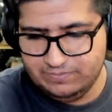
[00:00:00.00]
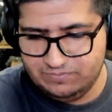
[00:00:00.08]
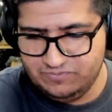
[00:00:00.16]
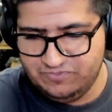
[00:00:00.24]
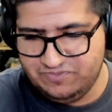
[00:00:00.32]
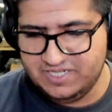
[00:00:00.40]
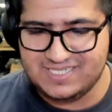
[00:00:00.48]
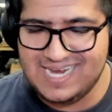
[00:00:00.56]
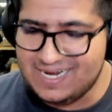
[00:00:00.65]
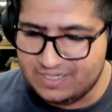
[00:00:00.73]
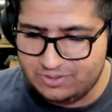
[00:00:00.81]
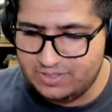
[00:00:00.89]
First
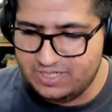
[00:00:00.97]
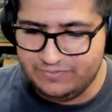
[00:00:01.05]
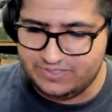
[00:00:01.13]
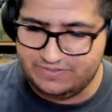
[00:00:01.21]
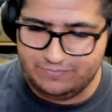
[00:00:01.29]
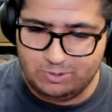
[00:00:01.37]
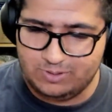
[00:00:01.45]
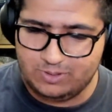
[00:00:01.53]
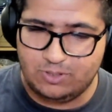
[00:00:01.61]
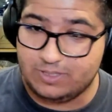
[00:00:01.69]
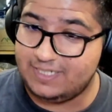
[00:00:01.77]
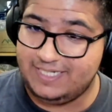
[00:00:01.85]
hackathon I was involved in
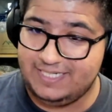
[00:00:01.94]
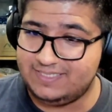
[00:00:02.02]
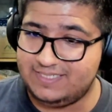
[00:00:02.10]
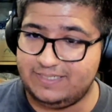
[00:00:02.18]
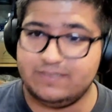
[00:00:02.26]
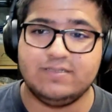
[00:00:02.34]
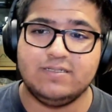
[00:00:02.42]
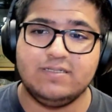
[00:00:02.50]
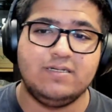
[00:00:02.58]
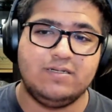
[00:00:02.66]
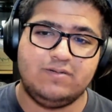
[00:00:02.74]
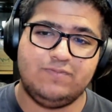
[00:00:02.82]
organizing
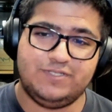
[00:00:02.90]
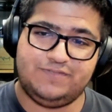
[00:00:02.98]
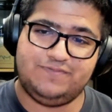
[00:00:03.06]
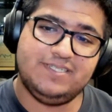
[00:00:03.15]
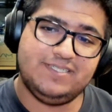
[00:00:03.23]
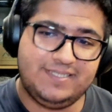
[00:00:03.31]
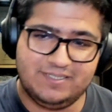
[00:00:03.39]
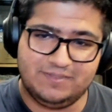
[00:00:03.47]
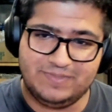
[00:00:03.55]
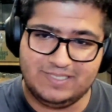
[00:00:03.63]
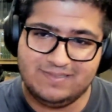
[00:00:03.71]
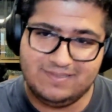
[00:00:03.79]
was first year.
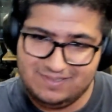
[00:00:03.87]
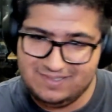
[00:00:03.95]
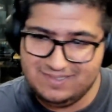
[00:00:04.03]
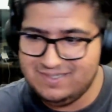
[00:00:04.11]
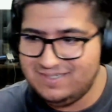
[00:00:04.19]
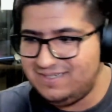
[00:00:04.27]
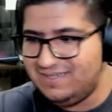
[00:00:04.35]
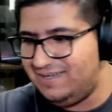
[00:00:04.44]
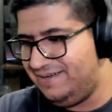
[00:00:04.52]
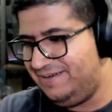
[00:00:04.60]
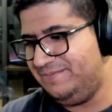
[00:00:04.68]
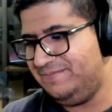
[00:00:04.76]

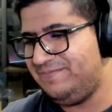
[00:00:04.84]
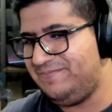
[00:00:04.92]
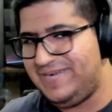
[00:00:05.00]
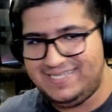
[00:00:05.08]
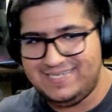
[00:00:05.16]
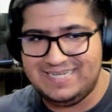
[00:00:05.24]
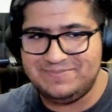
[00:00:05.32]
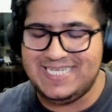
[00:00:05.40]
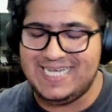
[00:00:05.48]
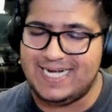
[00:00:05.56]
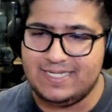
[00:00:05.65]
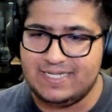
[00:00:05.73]
By the time
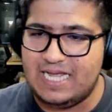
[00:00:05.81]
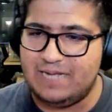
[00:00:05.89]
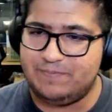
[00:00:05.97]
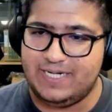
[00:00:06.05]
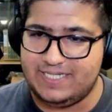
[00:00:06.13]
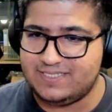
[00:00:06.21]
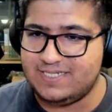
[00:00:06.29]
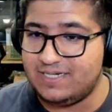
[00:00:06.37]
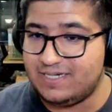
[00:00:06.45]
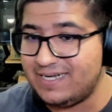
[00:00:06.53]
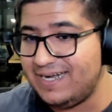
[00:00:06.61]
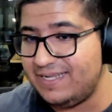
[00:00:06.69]
second year happened, I
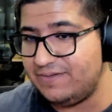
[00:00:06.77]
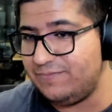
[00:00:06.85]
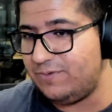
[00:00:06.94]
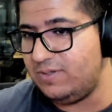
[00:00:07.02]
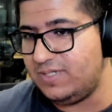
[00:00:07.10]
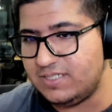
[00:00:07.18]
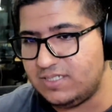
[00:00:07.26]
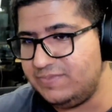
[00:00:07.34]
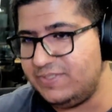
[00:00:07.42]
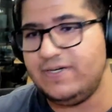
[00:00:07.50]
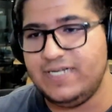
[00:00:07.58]
started getting involved in community